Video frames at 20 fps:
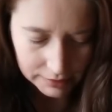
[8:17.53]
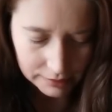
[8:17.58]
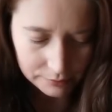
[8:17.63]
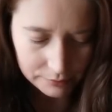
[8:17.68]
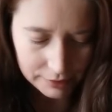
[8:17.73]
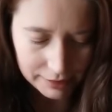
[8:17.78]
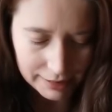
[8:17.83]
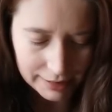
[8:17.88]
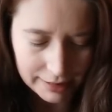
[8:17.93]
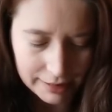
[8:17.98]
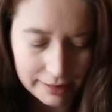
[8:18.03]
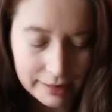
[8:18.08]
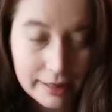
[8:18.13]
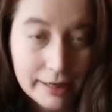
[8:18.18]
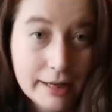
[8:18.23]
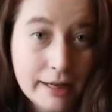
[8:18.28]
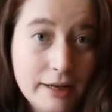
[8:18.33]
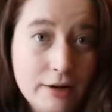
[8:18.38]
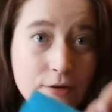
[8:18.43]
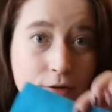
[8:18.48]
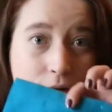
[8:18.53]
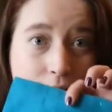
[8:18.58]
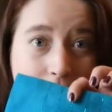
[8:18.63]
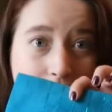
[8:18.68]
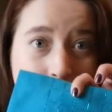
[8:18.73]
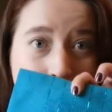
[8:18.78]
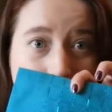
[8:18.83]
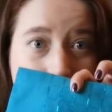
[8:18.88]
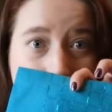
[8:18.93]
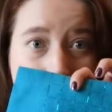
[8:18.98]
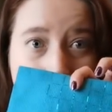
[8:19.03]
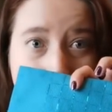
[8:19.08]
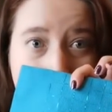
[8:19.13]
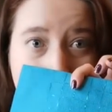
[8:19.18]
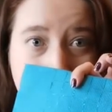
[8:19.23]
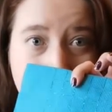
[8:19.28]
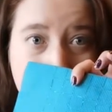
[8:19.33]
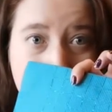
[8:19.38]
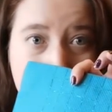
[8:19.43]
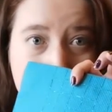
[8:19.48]
I went ahead and I gridded
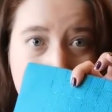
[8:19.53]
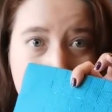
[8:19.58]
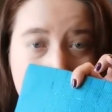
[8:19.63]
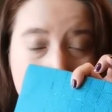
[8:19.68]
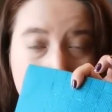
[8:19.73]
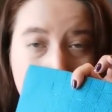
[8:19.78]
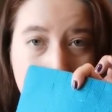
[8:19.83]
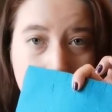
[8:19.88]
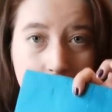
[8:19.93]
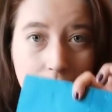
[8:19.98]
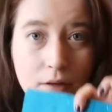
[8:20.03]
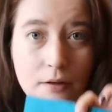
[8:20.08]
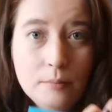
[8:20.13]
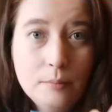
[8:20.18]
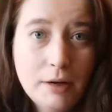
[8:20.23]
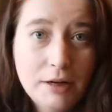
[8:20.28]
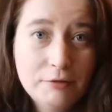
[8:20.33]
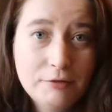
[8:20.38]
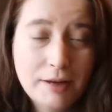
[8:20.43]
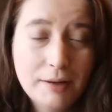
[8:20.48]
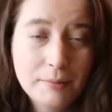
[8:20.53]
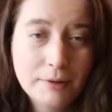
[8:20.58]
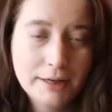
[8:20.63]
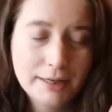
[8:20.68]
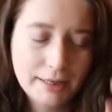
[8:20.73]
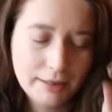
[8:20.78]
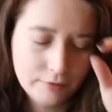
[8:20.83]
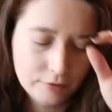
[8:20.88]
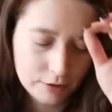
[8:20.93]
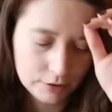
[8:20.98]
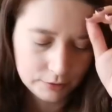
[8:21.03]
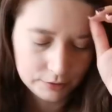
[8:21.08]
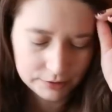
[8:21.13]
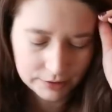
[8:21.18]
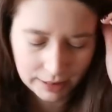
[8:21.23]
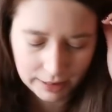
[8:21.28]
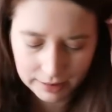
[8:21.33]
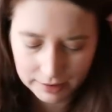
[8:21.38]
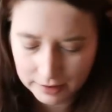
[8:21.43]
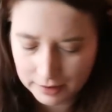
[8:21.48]
my fabric, even though
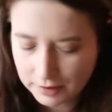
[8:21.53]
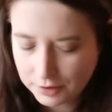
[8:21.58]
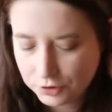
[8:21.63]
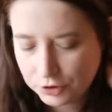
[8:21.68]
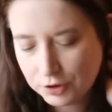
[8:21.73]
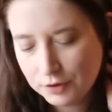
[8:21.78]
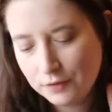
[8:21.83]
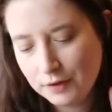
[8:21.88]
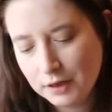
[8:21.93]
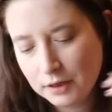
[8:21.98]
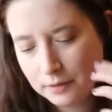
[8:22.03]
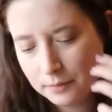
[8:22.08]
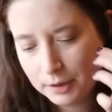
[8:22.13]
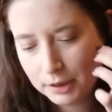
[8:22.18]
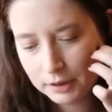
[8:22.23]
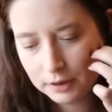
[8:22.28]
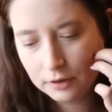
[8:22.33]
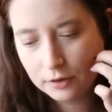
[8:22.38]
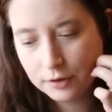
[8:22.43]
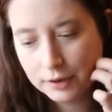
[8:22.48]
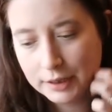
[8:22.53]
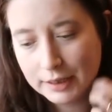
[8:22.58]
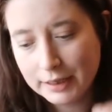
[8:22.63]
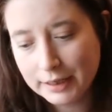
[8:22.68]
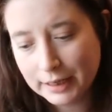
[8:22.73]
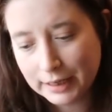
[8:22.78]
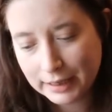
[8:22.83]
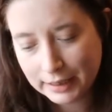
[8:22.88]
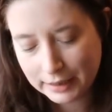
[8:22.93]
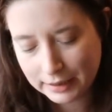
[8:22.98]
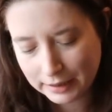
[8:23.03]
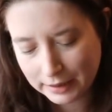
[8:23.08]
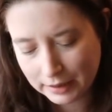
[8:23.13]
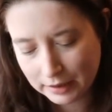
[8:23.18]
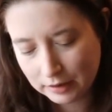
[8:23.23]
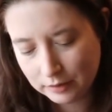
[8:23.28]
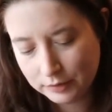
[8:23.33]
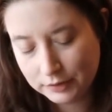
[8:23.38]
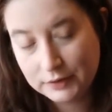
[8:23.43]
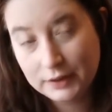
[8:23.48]
it's Ada. She recommended gridding it,
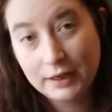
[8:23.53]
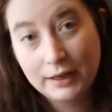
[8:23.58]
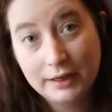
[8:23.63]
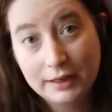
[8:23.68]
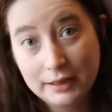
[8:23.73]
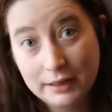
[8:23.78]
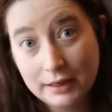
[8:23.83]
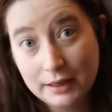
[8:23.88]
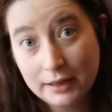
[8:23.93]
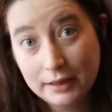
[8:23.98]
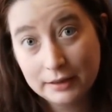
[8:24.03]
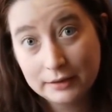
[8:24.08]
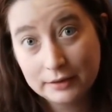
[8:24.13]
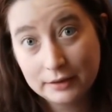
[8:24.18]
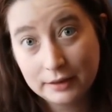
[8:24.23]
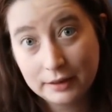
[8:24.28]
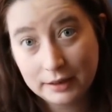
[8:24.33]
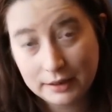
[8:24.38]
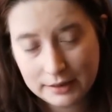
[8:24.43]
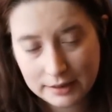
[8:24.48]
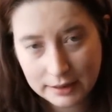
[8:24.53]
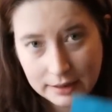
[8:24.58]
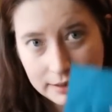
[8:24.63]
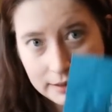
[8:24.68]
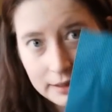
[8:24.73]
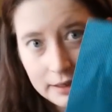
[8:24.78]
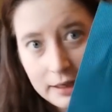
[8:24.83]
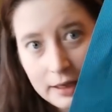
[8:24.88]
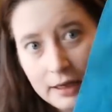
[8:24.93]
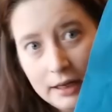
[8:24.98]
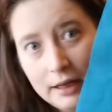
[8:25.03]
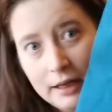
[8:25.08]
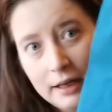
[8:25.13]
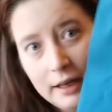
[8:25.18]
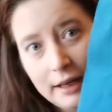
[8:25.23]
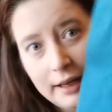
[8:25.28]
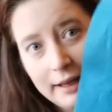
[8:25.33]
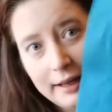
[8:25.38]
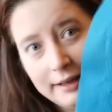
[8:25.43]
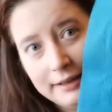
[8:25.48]
and I was like, yeah, that's a good idea.
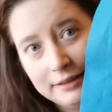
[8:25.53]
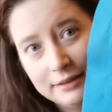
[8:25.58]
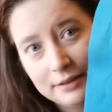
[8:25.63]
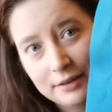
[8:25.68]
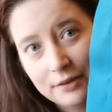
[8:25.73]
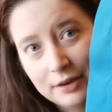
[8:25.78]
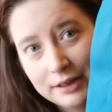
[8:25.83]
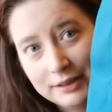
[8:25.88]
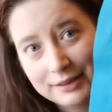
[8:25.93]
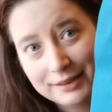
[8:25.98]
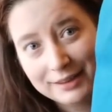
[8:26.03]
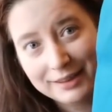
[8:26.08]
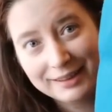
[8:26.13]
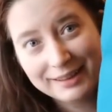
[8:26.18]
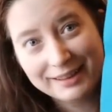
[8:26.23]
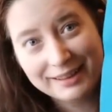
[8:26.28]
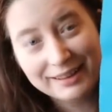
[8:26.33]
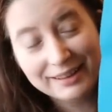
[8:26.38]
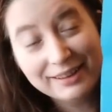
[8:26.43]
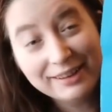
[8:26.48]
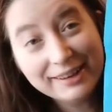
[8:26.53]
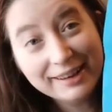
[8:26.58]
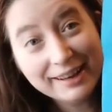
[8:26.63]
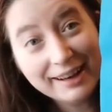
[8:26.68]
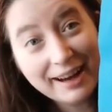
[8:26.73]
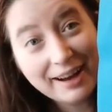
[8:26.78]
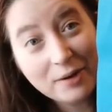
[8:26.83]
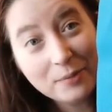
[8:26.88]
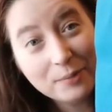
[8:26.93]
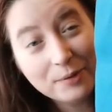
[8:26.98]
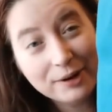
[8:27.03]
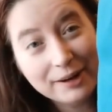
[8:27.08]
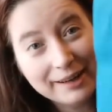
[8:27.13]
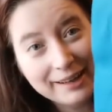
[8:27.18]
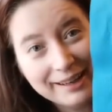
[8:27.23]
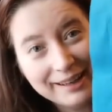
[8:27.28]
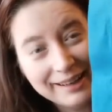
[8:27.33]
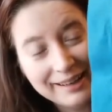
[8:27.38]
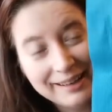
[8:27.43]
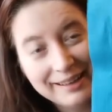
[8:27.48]
And so I started. Look at how
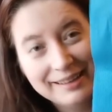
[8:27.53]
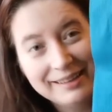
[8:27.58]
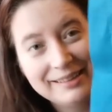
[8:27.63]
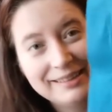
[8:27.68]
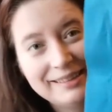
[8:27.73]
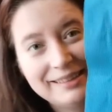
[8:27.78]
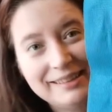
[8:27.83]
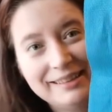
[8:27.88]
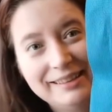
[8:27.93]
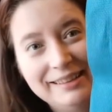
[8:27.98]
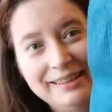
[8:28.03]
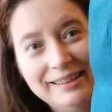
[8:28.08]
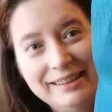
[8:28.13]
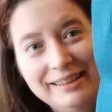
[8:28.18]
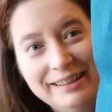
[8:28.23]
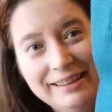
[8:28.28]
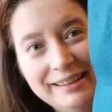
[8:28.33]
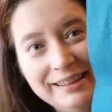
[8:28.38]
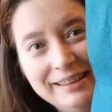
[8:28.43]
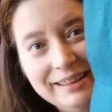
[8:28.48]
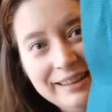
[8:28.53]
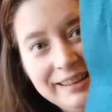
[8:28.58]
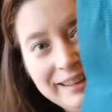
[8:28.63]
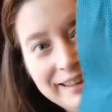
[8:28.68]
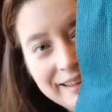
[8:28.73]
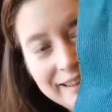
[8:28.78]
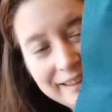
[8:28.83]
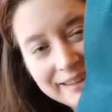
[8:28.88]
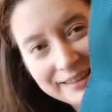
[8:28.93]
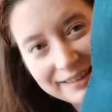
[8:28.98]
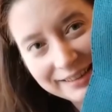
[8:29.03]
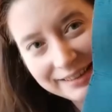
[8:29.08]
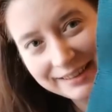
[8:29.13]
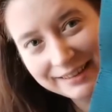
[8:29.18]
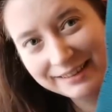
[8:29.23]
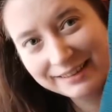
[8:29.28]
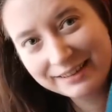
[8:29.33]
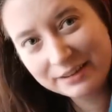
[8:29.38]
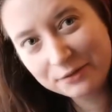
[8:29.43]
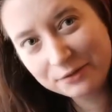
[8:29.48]
pretty it is. So
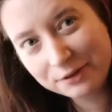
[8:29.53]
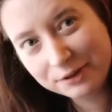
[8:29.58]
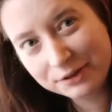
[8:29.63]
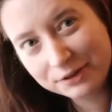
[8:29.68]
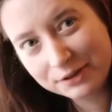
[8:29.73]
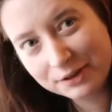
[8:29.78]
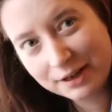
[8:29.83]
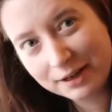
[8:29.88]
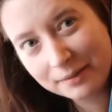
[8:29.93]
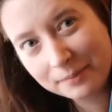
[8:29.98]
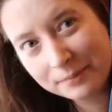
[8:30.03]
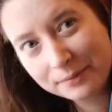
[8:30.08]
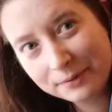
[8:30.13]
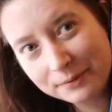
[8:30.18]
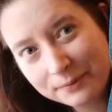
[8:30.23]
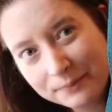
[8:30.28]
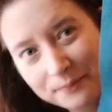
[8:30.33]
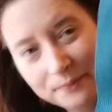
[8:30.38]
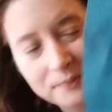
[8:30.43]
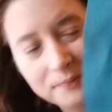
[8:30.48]
this is the first drop.